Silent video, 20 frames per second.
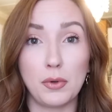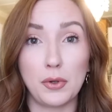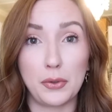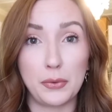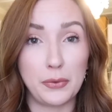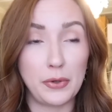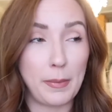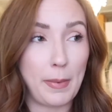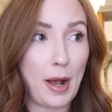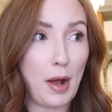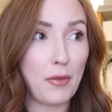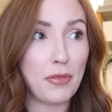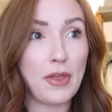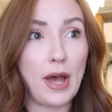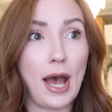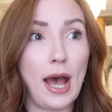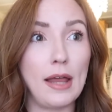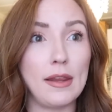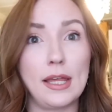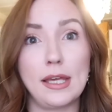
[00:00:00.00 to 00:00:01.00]
rude about
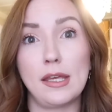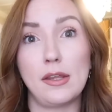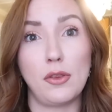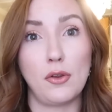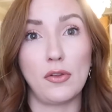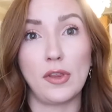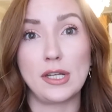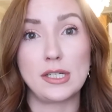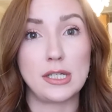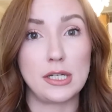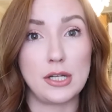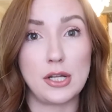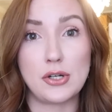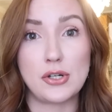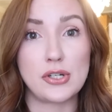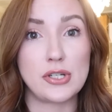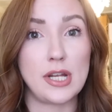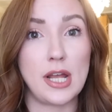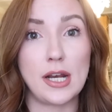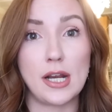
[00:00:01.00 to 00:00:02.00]
that. Like either they didn't
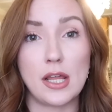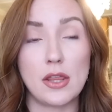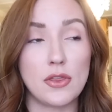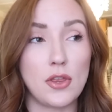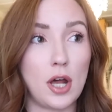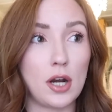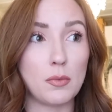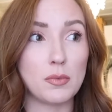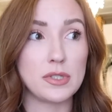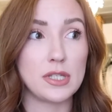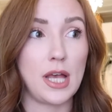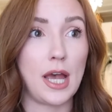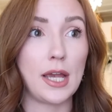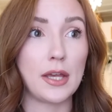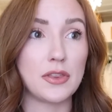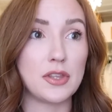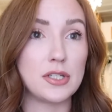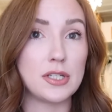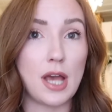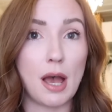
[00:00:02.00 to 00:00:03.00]
understand it and thought it was
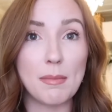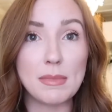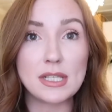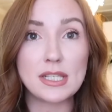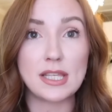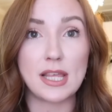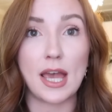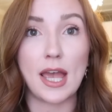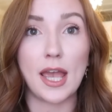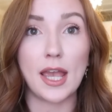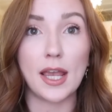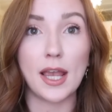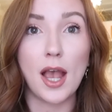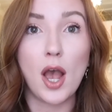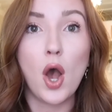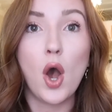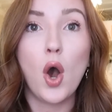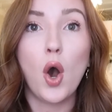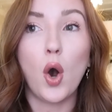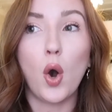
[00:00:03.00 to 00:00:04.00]
like the dumbest thing,
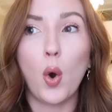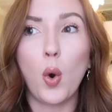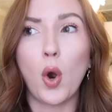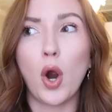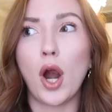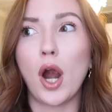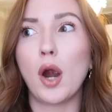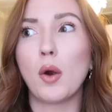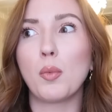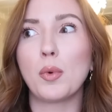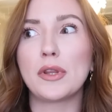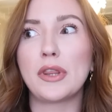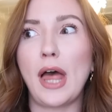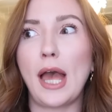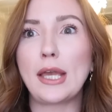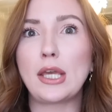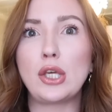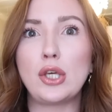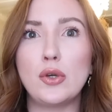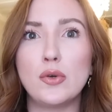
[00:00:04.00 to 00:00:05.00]
or would
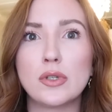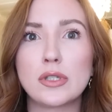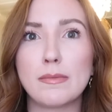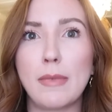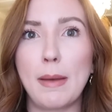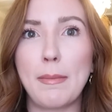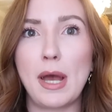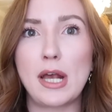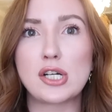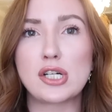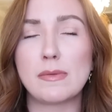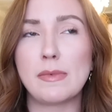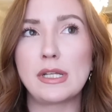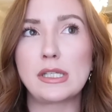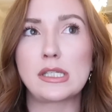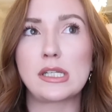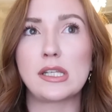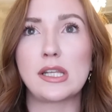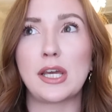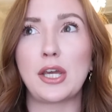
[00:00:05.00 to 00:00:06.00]
like use my
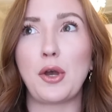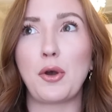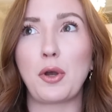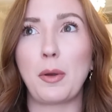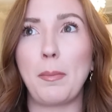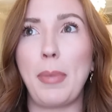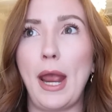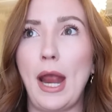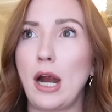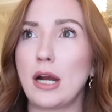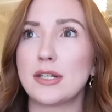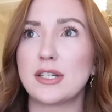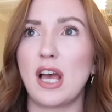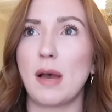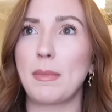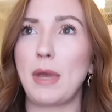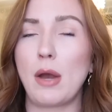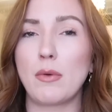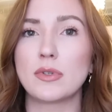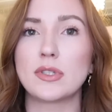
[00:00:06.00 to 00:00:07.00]
measurements to then go compare and
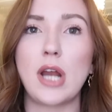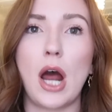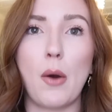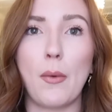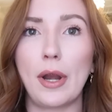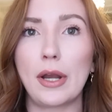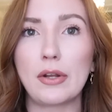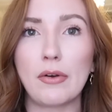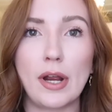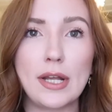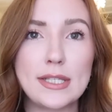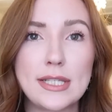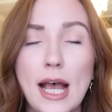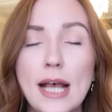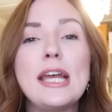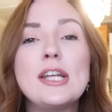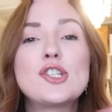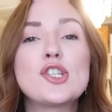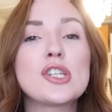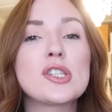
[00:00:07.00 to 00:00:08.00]
tell me I was not wearing the right
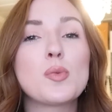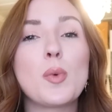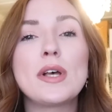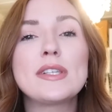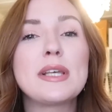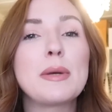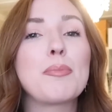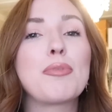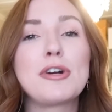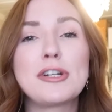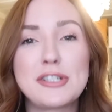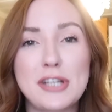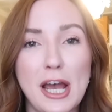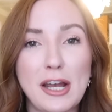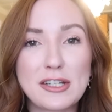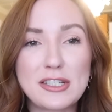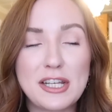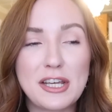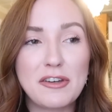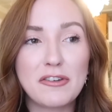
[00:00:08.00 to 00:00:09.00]
size. It just wasn't
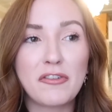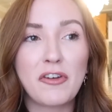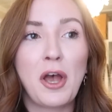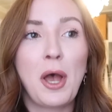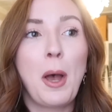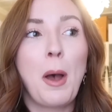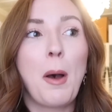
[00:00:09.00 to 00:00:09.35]
productive.